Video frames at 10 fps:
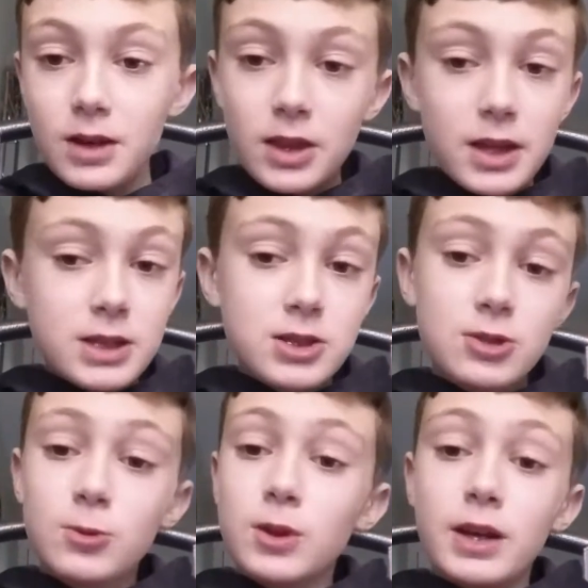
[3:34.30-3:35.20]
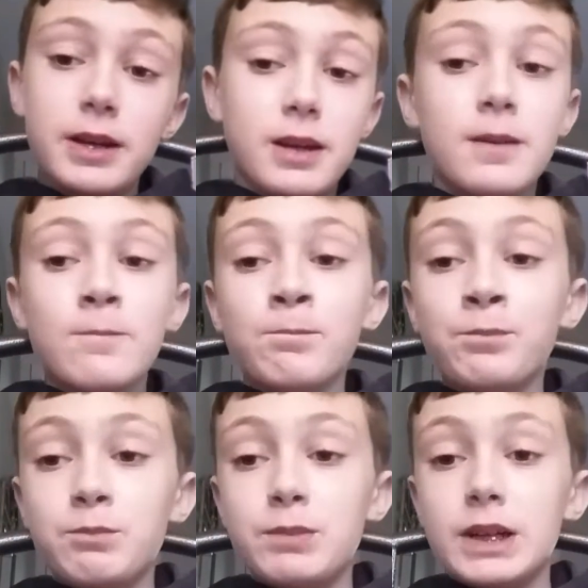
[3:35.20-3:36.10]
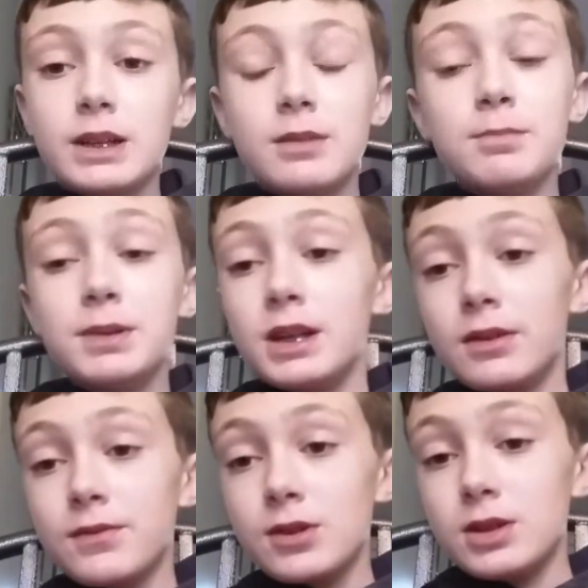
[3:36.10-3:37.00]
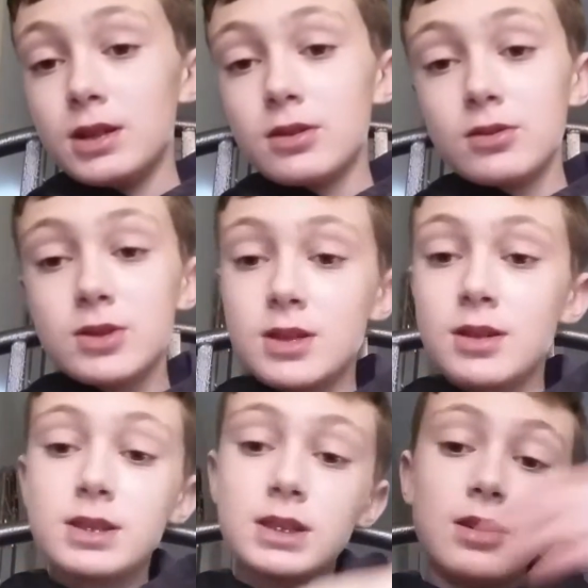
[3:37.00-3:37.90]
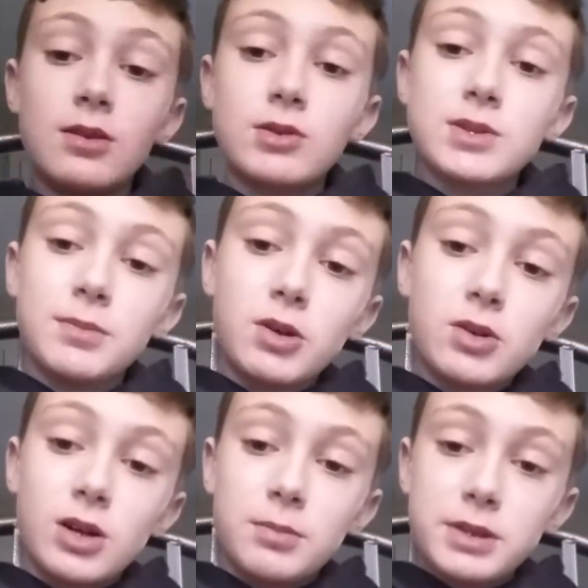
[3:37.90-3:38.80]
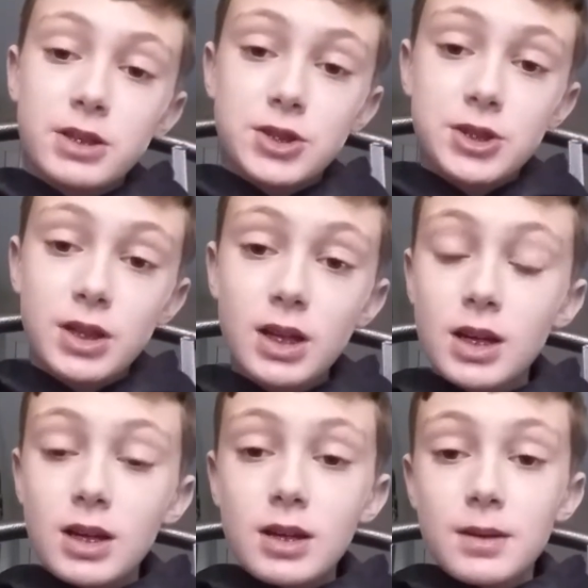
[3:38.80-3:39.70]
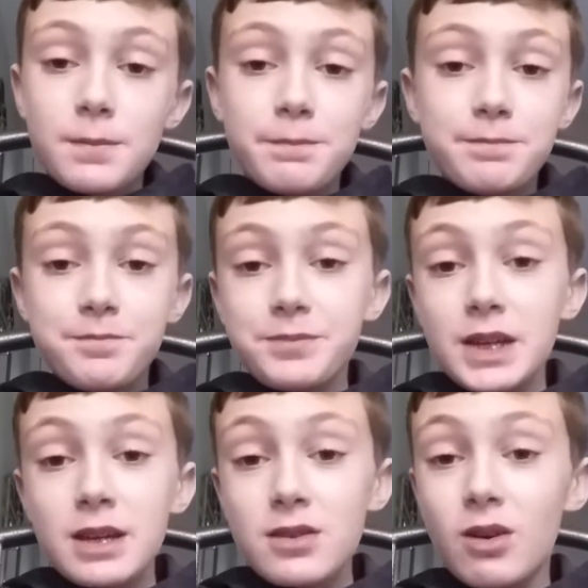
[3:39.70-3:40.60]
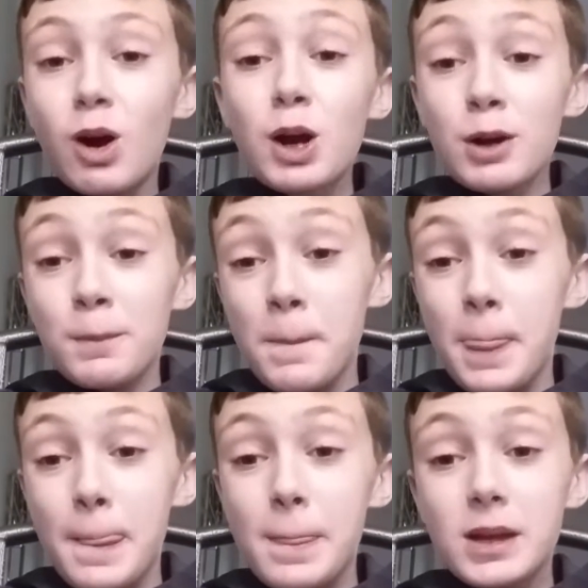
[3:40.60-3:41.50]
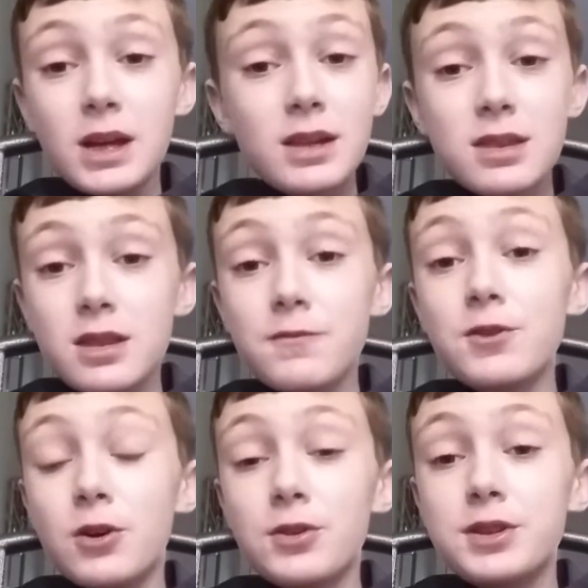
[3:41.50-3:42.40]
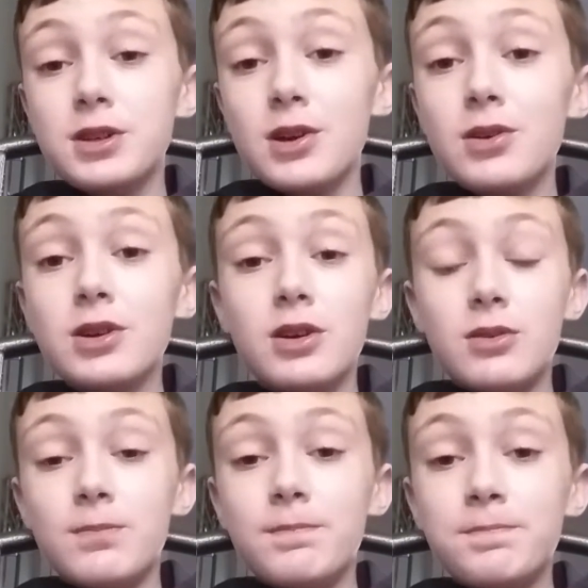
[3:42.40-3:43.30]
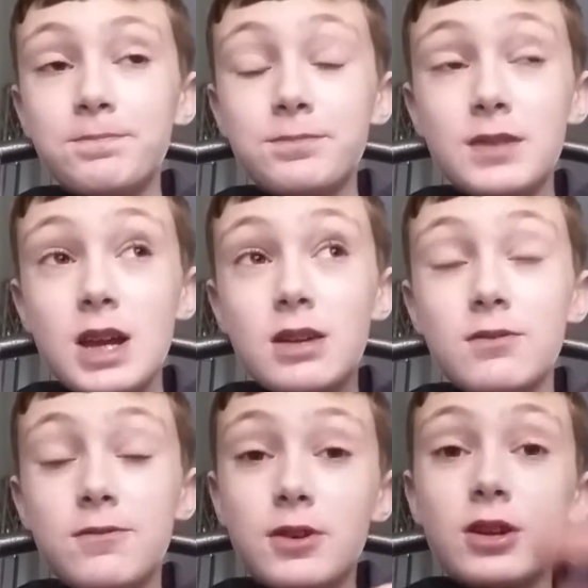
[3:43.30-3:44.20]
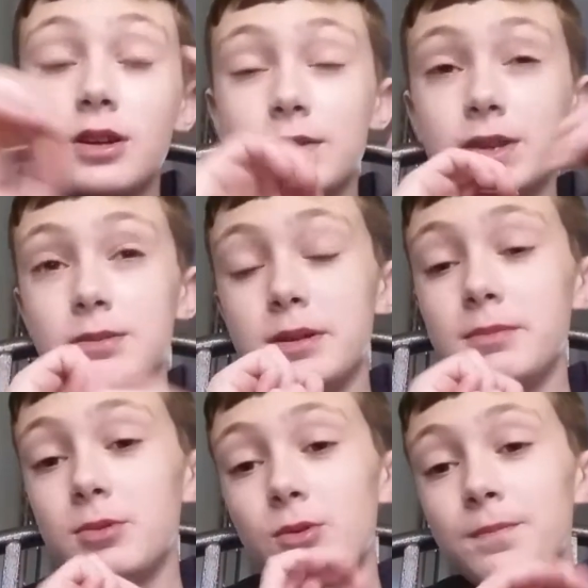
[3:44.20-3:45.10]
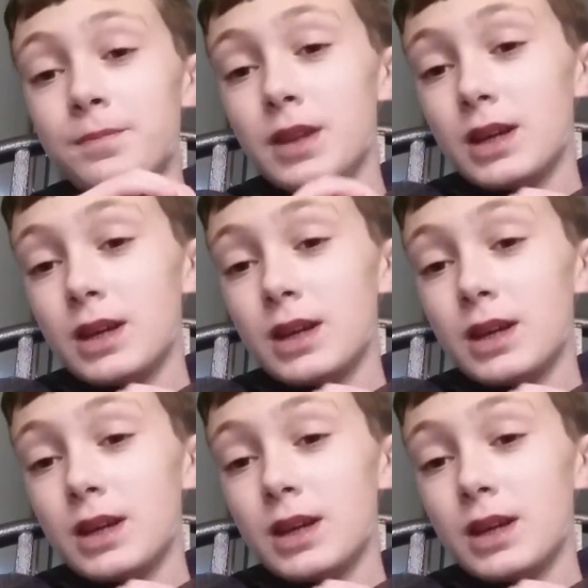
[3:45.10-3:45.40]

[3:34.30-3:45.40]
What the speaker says: Unless you're been competing for years and it's a small competition. It's hard. It's difficult to yo-yo in front of other people.